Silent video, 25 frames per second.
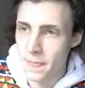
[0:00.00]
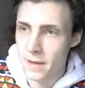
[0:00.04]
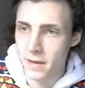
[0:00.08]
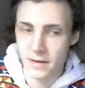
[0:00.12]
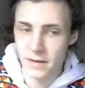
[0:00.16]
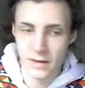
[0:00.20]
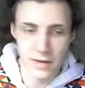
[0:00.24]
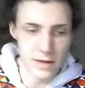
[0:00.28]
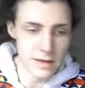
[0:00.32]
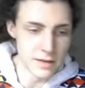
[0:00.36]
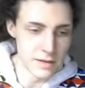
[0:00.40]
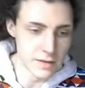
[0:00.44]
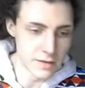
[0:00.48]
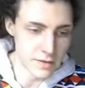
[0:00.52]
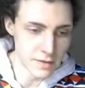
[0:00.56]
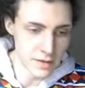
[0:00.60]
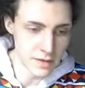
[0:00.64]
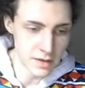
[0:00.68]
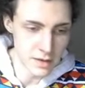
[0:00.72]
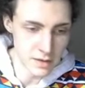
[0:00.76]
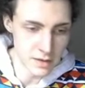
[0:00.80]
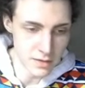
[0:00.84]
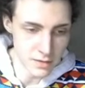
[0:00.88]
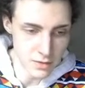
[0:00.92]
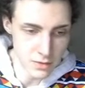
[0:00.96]
Now let's
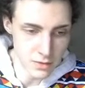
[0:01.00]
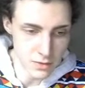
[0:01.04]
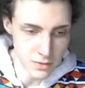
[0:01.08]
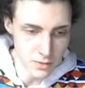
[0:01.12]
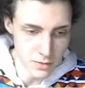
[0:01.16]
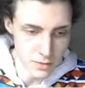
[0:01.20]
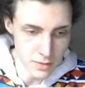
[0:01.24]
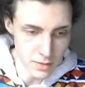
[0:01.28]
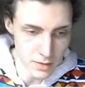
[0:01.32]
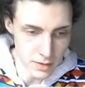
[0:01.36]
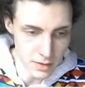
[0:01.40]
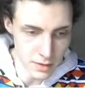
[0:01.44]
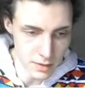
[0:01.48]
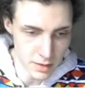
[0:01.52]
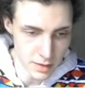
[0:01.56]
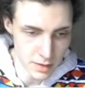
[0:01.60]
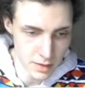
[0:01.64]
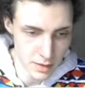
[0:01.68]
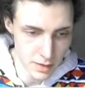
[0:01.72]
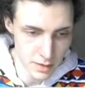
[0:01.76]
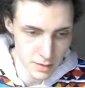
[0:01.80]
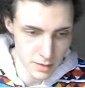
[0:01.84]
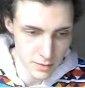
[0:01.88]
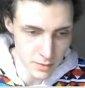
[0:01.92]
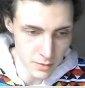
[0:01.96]
get into
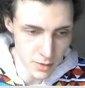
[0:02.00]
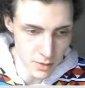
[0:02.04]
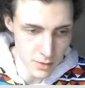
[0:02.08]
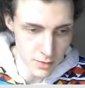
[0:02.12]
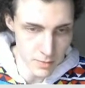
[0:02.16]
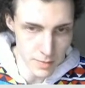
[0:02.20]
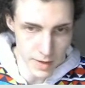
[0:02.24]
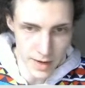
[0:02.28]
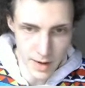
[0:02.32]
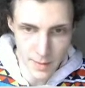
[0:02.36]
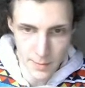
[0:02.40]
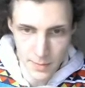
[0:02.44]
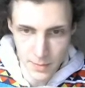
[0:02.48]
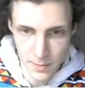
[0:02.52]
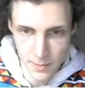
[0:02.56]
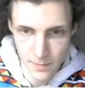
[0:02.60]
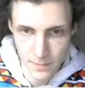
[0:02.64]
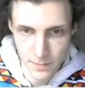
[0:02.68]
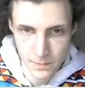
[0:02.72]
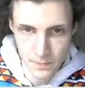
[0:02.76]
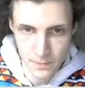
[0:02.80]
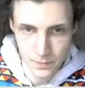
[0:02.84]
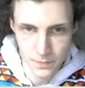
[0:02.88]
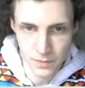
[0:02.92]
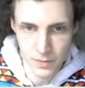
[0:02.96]
the roadmap.
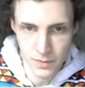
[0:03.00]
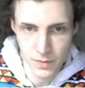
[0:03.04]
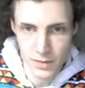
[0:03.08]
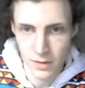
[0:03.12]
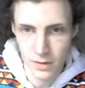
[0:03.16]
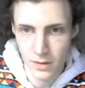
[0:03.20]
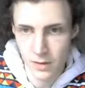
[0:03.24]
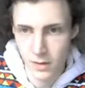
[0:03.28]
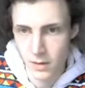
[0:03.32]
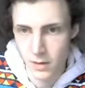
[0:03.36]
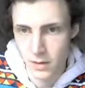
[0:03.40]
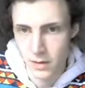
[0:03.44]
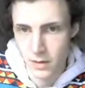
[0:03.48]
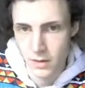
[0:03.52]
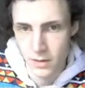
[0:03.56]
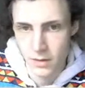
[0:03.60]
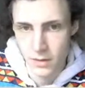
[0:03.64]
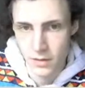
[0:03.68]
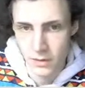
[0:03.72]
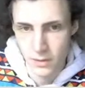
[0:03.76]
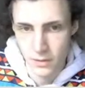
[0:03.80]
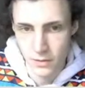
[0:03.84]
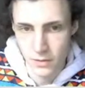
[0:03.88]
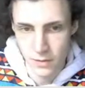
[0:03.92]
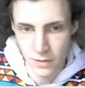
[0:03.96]

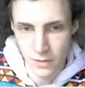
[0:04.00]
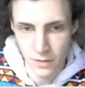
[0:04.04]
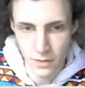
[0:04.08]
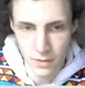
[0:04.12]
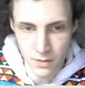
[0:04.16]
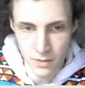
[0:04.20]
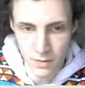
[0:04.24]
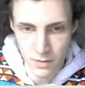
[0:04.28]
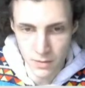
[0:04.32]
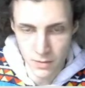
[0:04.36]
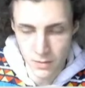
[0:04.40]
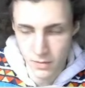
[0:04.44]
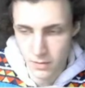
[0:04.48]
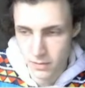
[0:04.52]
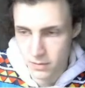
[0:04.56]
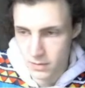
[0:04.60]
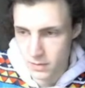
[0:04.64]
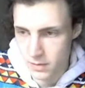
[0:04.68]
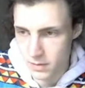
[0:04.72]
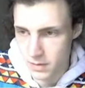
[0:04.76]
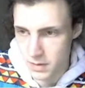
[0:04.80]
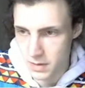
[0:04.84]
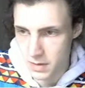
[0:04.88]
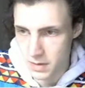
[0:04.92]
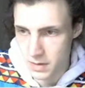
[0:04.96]
So
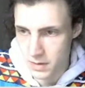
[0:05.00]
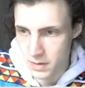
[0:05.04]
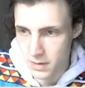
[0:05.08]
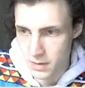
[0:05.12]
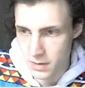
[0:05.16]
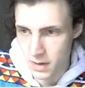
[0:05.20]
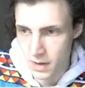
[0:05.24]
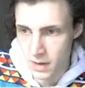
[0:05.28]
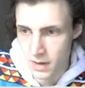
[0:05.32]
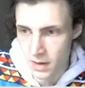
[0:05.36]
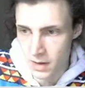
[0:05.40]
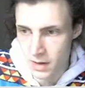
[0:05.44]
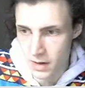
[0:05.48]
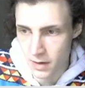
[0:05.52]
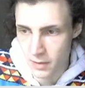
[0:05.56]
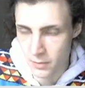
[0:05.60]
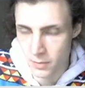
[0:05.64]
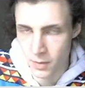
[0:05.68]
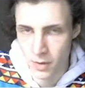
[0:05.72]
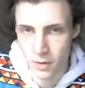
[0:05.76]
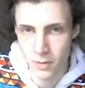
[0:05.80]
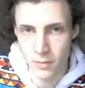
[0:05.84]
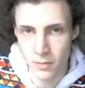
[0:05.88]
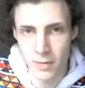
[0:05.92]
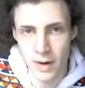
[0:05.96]
a
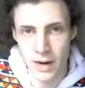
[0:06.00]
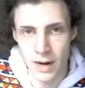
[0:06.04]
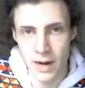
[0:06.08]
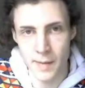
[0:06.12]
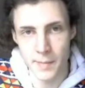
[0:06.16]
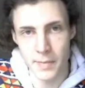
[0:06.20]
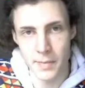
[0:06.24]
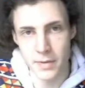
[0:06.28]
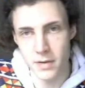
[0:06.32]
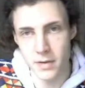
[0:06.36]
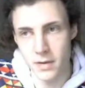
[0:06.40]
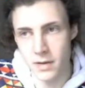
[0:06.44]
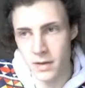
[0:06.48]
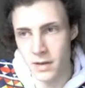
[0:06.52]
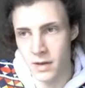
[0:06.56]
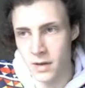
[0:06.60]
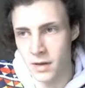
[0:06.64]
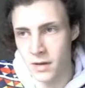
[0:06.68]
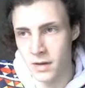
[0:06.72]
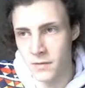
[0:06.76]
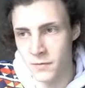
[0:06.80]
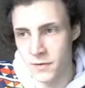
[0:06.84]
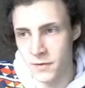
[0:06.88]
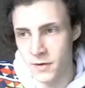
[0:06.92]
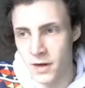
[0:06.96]
roadmap,
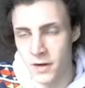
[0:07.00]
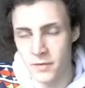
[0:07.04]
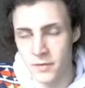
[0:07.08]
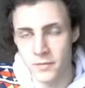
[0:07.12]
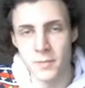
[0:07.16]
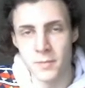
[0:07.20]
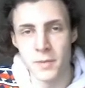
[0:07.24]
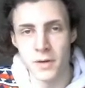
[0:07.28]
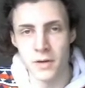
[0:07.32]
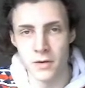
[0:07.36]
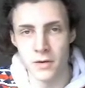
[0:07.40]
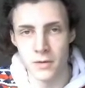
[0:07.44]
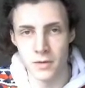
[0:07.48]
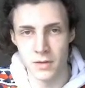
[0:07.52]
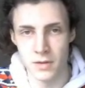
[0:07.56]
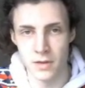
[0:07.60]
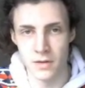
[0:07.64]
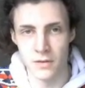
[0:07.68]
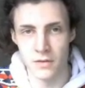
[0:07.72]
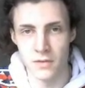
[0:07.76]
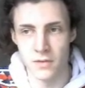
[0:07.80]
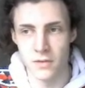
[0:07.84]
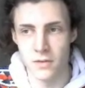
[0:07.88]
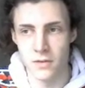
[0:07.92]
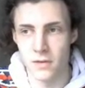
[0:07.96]
if you're not familiar with
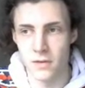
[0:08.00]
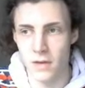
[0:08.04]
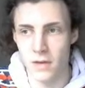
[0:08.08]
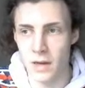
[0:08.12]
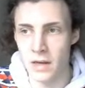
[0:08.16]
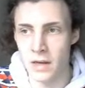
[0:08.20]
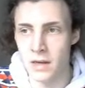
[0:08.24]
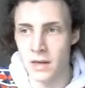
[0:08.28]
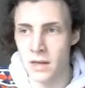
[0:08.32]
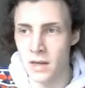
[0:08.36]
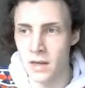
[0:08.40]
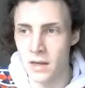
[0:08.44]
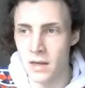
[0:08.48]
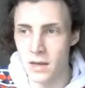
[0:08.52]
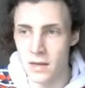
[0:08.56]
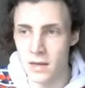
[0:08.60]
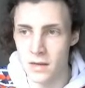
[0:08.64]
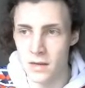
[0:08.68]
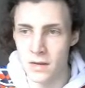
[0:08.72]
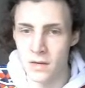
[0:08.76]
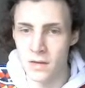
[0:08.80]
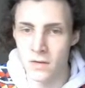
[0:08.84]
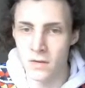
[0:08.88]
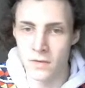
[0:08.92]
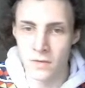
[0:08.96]
this idea,
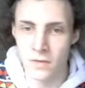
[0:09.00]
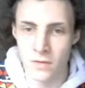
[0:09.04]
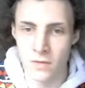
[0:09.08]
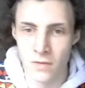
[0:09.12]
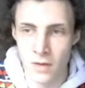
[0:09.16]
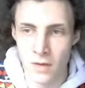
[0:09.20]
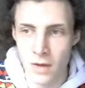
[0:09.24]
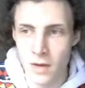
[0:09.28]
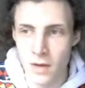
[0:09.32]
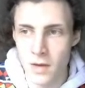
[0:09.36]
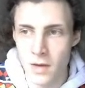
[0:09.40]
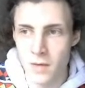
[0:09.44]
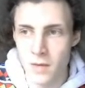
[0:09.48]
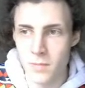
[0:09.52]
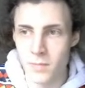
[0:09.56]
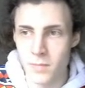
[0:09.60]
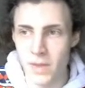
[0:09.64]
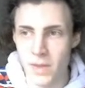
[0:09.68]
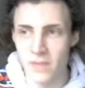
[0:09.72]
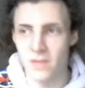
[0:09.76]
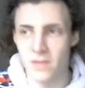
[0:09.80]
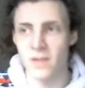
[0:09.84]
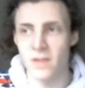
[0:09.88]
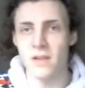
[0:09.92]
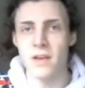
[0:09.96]
is
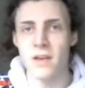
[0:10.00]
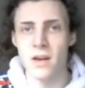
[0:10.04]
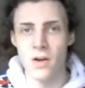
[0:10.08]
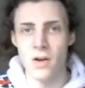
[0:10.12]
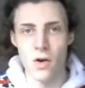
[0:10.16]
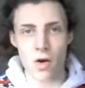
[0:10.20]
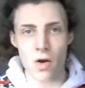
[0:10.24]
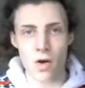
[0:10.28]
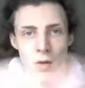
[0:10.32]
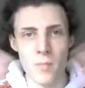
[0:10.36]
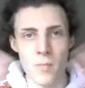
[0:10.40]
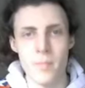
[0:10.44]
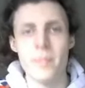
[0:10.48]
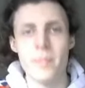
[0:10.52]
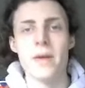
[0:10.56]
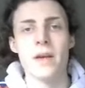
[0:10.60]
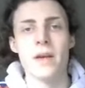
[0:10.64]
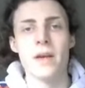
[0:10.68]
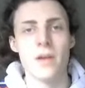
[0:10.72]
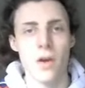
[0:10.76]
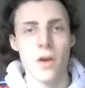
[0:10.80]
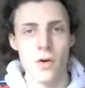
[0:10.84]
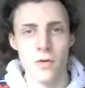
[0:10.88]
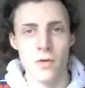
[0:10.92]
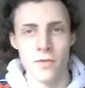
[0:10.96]
basically a big
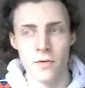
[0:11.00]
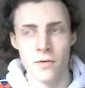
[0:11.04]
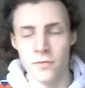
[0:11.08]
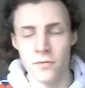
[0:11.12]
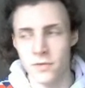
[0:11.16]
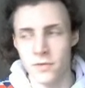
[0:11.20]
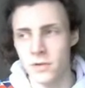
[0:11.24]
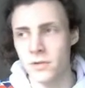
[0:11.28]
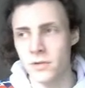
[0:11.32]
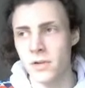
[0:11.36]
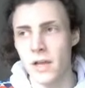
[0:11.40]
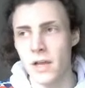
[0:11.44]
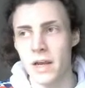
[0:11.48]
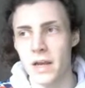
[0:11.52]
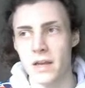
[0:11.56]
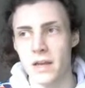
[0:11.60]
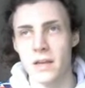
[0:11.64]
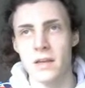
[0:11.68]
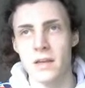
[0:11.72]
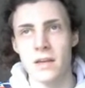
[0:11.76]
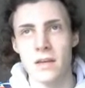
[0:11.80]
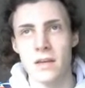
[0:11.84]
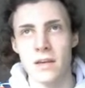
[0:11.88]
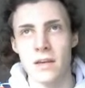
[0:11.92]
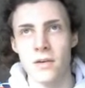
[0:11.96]
overview, like,
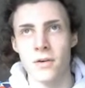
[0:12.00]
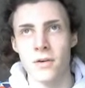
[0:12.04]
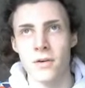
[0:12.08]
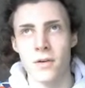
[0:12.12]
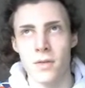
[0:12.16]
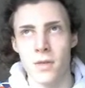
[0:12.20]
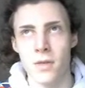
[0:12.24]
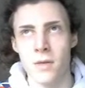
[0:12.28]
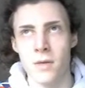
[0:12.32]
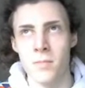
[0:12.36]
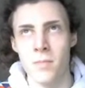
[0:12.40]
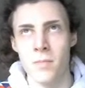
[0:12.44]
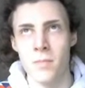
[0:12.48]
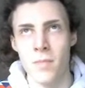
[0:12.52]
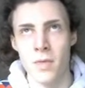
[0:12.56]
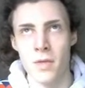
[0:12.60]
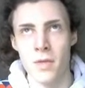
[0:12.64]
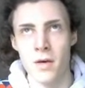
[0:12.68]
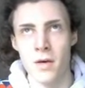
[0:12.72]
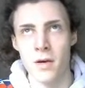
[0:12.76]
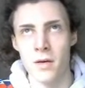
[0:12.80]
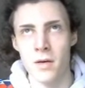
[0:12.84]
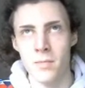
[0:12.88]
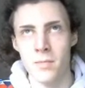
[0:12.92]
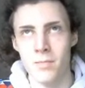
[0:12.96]
here are
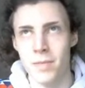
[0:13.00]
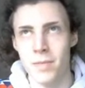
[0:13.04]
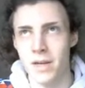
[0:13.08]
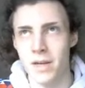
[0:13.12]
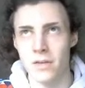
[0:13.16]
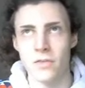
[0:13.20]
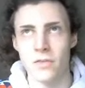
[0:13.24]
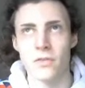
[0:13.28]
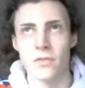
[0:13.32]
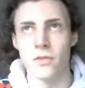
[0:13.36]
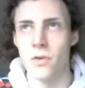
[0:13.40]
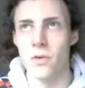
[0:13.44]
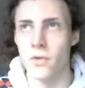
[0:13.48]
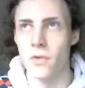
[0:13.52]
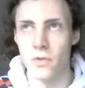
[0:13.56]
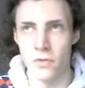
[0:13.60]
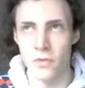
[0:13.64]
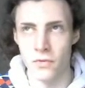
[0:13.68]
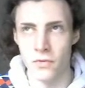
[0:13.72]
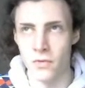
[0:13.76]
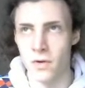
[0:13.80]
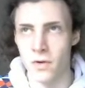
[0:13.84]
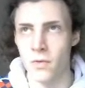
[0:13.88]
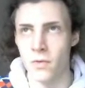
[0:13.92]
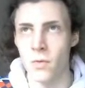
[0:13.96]
the big strokes
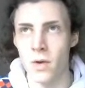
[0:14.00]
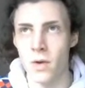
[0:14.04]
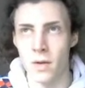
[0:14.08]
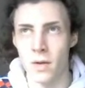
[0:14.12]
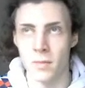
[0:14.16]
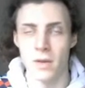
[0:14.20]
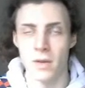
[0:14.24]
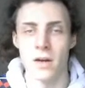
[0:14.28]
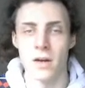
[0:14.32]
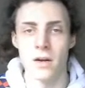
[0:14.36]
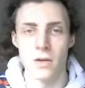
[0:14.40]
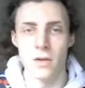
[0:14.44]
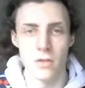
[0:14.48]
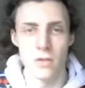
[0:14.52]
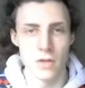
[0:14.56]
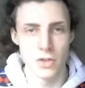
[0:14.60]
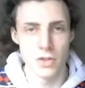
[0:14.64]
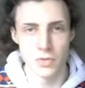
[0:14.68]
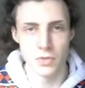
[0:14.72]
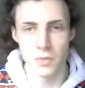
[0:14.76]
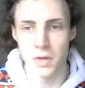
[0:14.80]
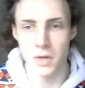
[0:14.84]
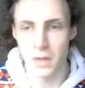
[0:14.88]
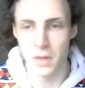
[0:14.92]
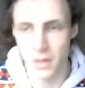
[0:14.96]
for what I'm going to do
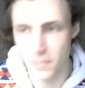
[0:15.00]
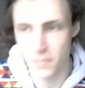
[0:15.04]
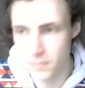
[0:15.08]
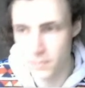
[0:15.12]
each week.